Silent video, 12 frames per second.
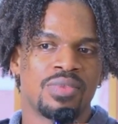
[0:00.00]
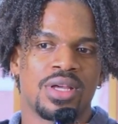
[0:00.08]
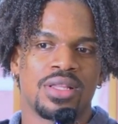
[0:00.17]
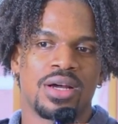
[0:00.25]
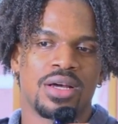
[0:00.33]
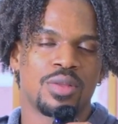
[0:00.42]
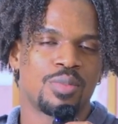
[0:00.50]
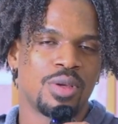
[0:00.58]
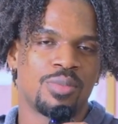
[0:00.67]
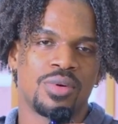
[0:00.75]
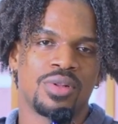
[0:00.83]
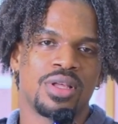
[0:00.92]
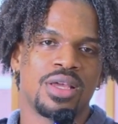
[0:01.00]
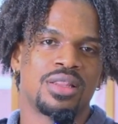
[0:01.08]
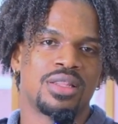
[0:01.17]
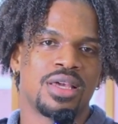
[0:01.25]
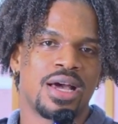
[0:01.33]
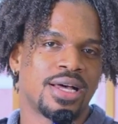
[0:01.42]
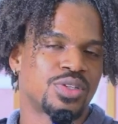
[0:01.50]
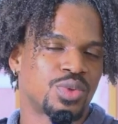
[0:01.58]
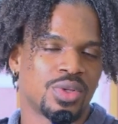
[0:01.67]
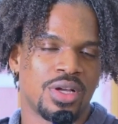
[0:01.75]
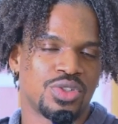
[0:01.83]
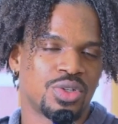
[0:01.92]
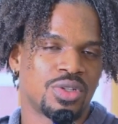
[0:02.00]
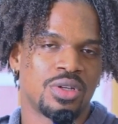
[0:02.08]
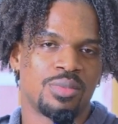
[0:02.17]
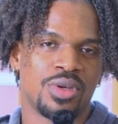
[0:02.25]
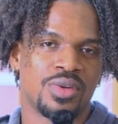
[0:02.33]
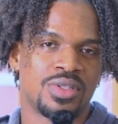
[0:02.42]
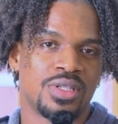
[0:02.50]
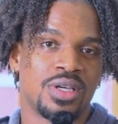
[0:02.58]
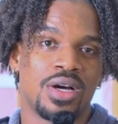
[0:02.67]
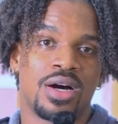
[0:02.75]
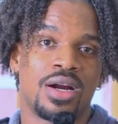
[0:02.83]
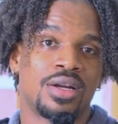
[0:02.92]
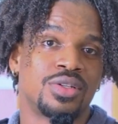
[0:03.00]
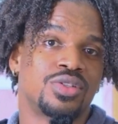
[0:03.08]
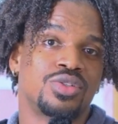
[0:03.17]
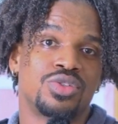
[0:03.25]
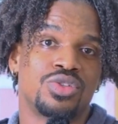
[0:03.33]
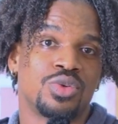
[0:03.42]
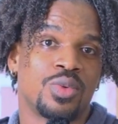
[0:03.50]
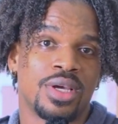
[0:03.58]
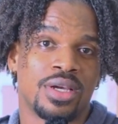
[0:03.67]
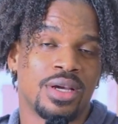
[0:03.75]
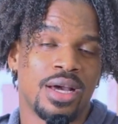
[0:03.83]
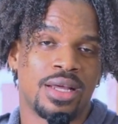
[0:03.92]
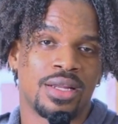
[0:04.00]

that other people in the astrological community aren't doing.